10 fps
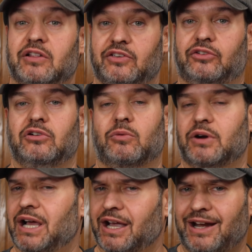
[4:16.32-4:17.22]
to this cook.
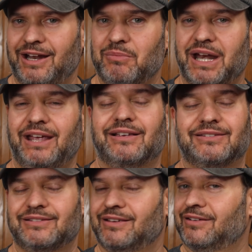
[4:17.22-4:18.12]
We're not gonna need many because
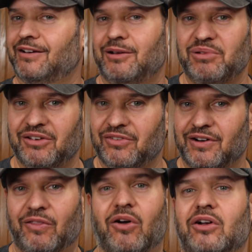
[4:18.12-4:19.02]
this isn't gonna be a
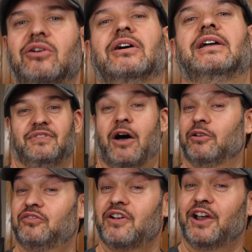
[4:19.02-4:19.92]
very long cook. Now
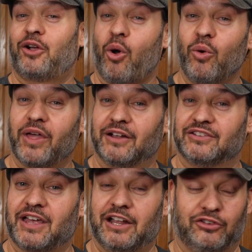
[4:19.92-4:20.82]
it's very cold
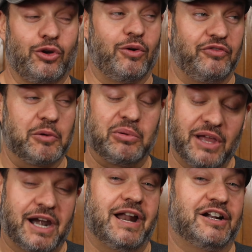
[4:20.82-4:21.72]
outside, so if you're
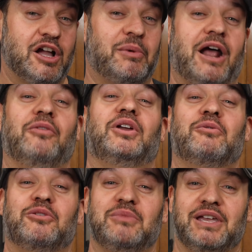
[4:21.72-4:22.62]
planning on coming out there
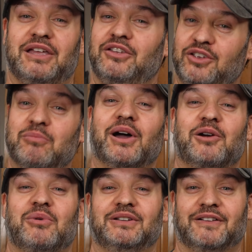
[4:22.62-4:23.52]
with me, you
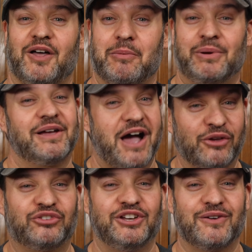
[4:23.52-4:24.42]
better bundle up.
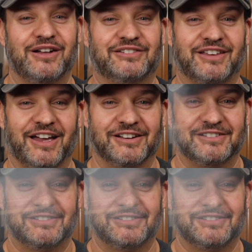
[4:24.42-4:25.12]
I'll see you outside.